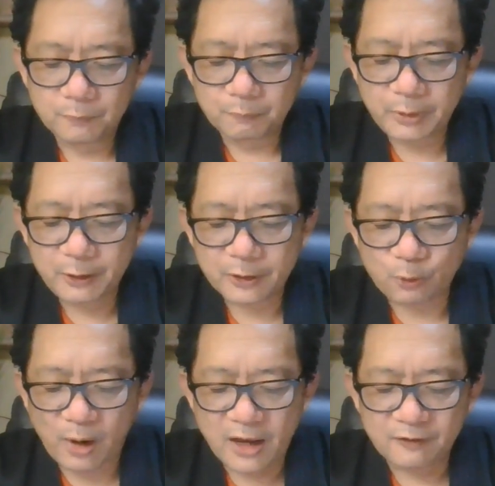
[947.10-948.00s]

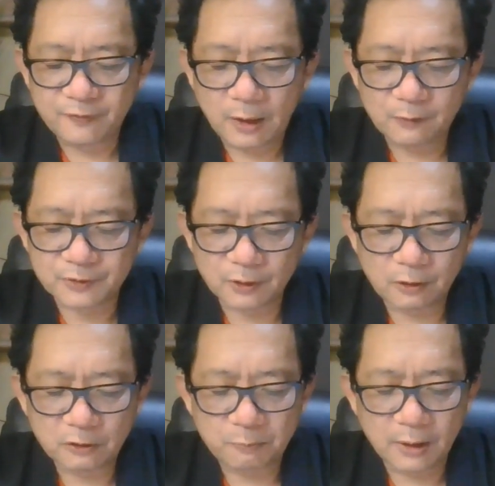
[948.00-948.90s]
paragraph of the
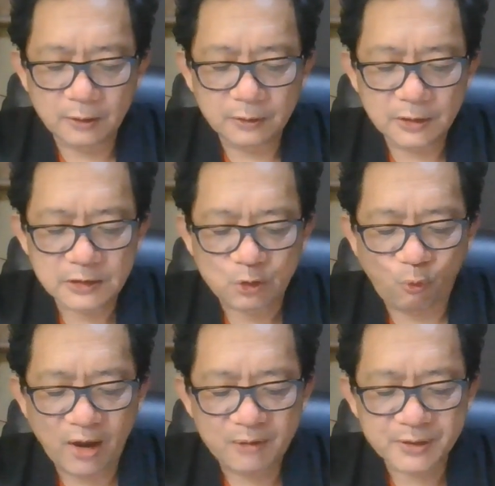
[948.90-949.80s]
Erkbun
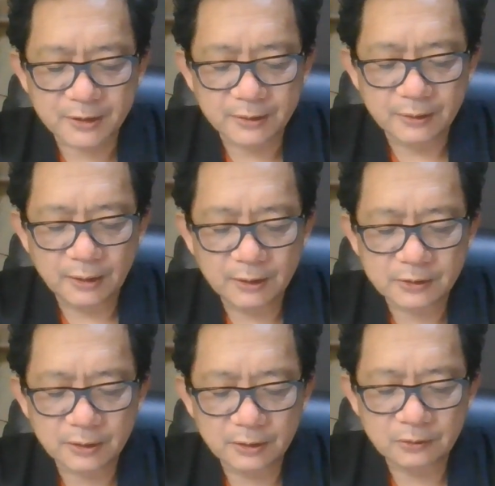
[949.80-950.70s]
inscription
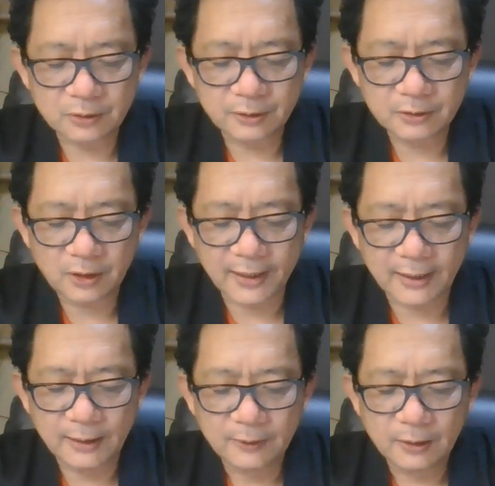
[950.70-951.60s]
is
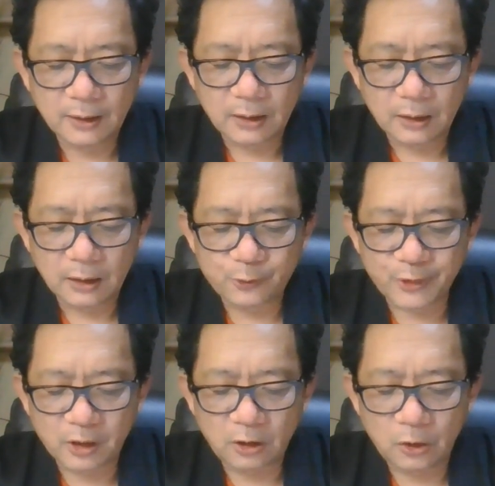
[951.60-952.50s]
intently a
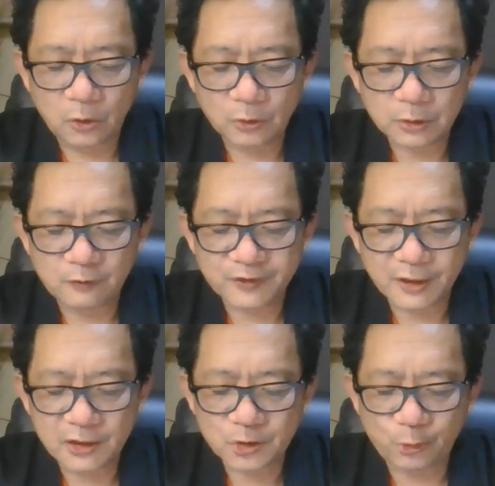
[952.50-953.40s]
record of
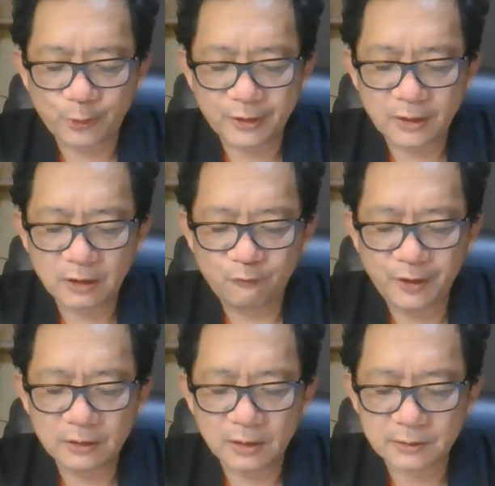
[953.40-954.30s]
history
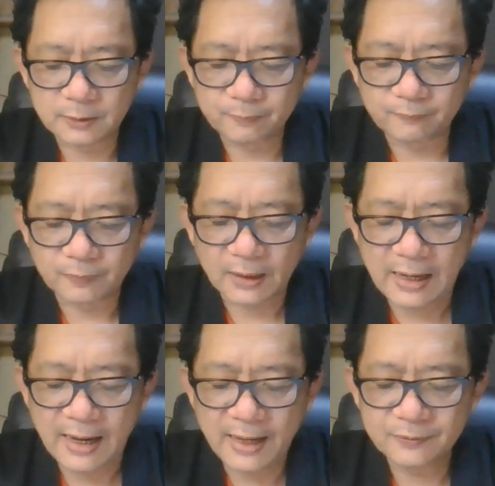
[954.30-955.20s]
events,
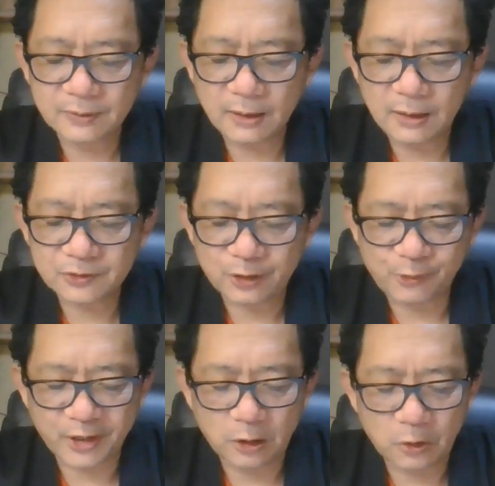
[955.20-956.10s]
and is a
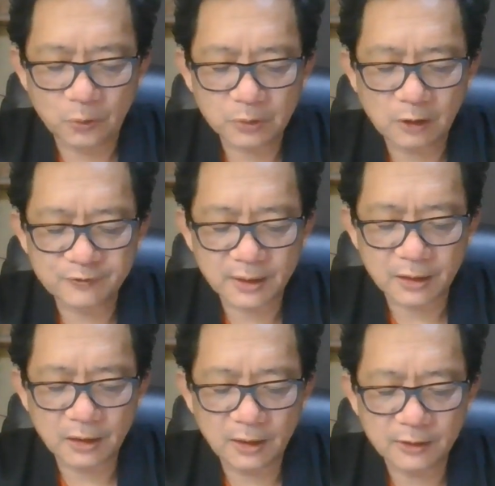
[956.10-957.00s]
record of the
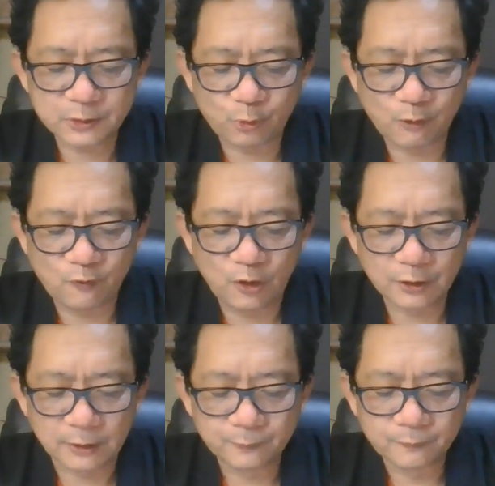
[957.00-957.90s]
king's
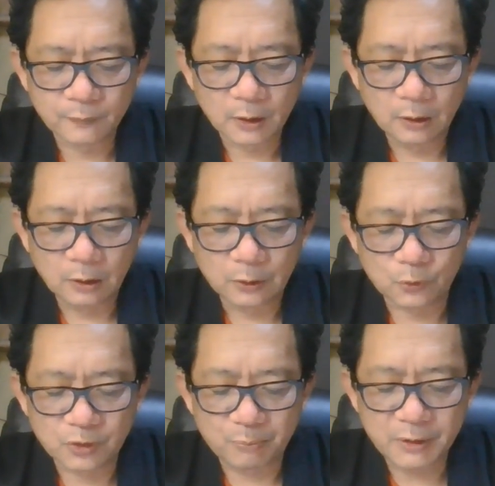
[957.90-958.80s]
reward
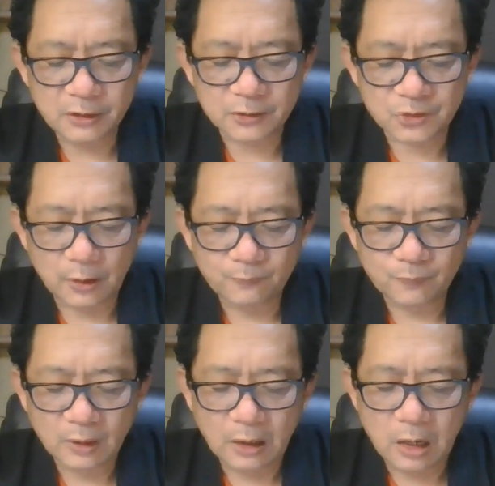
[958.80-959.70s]
to the minister.
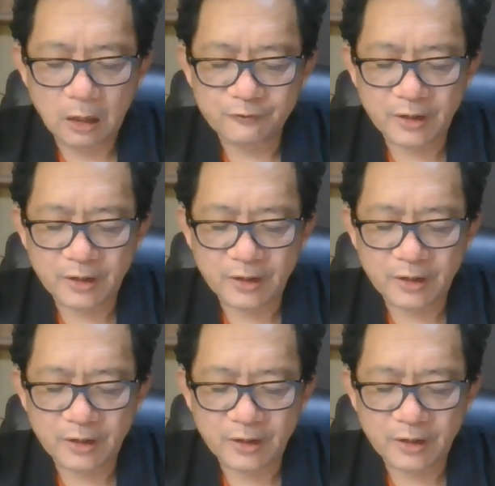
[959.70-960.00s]
Of